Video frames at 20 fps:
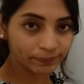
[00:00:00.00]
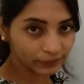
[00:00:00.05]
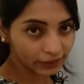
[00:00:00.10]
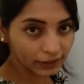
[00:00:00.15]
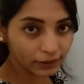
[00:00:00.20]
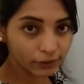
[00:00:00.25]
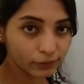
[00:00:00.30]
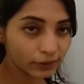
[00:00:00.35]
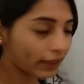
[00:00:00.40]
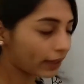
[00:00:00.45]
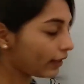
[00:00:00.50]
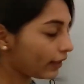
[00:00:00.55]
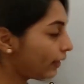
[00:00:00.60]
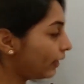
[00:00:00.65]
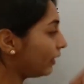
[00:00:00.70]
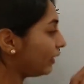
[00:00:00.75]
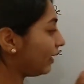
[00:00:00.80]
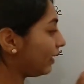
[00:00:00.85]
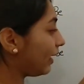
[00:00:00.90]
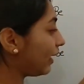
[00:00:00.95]
Okay,
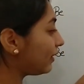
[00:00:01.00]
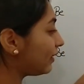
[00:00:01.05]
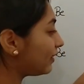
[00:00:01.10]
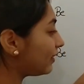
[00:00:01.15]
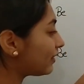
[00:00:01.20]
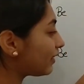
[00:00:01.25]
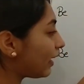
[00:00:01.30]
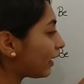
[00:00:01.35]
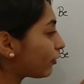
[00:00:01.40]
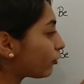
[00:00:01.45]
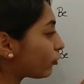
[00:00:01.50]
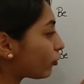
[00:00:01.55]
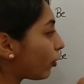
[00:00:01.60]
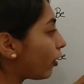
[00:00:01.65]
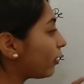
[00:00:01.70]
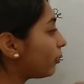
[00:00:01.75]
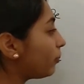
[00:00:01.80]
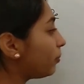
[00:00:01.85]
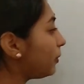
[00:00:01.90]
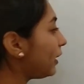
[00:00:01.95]
let this
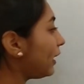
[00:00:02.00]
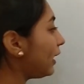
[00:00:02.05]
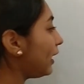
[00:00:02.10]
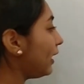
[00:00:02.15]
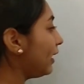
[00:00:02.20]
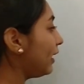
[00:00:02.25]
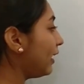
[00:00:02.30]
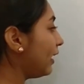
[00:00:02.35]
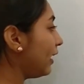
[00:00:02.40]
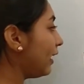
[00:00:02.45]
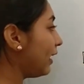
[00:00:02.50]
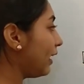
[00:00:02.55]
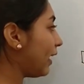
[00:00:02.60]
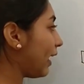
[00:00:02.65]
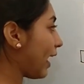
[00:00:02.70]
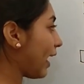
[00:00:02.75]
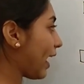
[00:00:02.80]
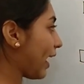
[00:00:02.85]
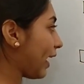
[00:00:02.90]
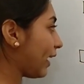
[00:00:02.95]
electron be
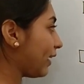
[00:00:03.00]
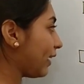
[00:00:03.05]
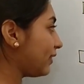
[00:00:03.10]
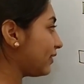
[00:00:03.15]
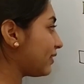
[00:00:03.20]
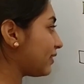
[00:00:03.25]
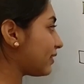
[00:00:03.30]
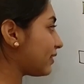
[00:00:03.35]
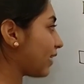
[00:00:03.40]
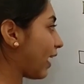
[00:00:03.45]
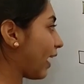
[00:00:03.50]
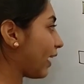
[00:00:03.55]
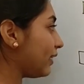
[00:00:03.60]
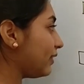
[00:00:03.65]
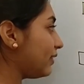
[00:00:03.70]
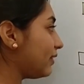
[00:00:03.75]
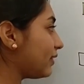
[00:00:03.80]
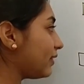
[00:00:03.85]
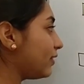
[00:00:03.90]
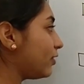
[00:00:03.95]

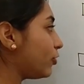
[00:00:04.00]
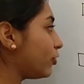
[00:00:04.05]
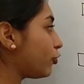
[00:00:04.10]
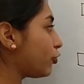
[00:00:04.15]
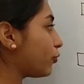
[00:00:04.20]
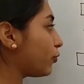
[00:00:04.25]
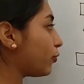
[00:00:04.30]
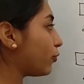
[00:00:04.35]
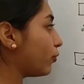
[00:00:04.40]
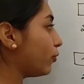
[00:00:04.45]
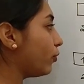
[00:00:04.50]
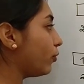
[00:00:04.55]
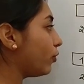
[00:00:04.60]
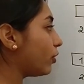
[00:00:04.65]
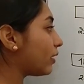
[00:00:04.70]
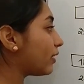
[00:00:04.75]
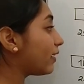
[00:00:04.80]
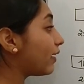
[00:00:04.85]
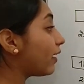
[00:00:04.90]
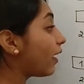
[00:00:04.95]
excited to
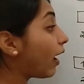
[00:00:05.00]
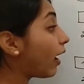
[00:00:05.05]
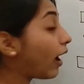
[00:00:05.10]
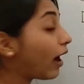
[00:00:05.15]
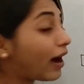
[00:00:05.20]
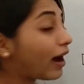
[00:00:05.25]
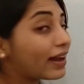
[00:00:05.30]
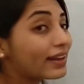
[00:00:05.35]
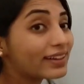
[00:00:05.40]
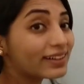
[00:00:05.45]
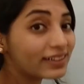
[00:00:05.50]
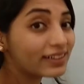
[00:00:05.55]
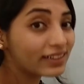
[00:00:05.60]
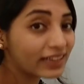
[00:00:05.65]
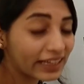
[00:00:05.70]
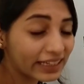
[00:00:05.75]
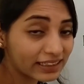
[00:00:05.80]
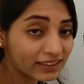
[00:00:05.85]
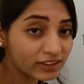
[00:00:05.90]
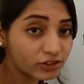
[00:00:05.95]
the higher
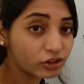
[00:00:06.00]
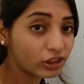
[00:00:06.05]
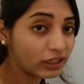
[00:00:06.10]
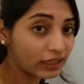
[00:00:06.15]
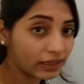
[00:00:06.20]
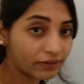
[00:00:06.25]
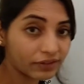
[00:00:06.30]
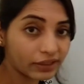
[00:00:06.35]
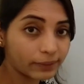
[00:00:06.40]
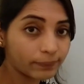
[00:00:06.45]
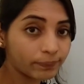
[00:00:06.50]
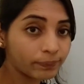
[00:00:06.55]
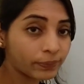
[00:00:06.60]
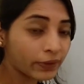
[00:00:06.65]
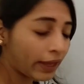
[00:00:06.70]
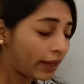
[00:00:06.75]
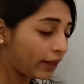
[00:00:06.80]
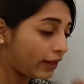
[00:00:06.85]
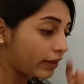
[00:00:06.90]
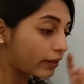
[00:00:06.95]
energy level.
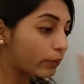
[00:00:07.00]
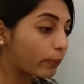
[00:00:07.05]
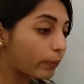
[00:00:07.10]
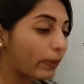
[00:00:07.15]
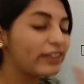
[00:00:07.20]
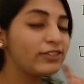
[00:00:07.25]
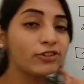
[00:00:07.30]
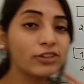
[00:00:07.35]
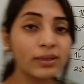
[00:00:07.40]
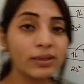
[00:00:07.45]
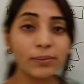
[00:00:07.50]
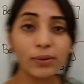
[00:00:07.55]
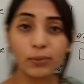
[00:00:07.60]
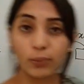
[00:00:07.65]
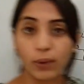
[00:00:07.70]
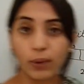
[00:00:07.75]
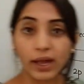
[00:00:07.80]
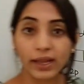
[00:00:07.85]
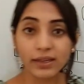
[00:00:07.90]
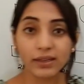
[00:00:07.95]
Question number
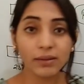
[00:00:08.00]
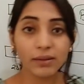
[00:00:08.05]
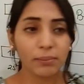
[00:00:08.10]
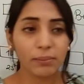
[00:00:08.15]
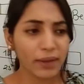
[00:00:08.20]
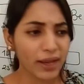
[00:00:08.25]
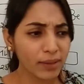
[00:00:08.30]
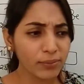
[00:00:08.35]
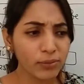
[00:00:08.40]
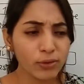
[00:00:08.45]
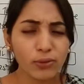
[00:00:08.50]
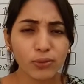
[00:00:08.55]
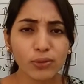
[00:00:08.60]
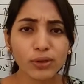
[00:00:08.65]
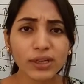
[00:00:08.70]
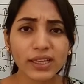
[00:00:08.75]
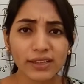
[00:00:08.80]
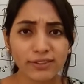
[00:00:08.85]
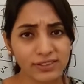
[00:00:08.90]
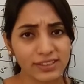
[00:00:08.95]
1, ma'am, who
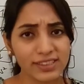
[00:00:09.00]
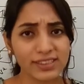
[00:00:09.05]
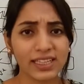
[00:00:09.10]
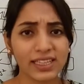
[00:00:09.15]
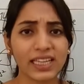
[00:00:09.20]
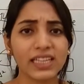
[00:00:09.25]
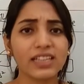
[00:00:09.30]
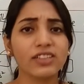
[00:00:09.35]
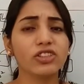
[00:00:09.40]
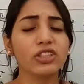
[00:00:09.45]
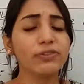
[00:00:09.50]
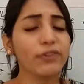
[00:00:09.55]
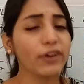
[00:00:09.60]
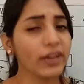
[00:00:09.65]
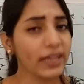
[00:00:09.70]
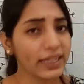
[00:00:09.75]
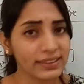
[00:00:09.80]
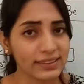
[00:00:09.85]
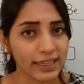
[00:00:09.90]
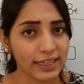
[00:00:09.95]
gives this energy for
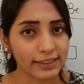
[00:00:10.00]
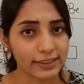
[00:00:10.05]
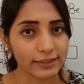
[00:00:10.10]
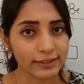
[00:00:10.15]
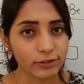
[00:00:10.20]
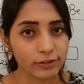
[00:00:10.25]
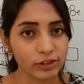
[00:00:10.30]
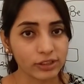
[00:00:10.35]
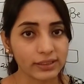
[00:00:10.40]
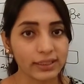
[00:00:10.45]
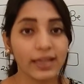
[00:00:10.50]
excitation?